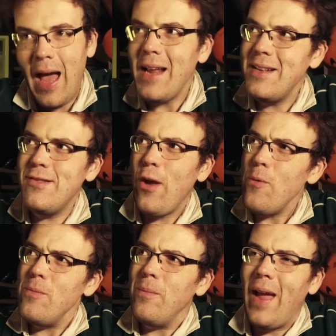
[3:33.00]
I
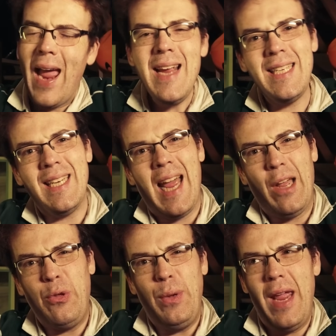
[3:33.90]
don't hate it,
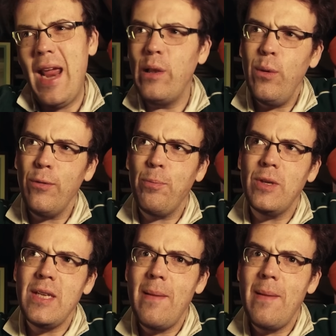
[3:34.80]
actually. It looks pretty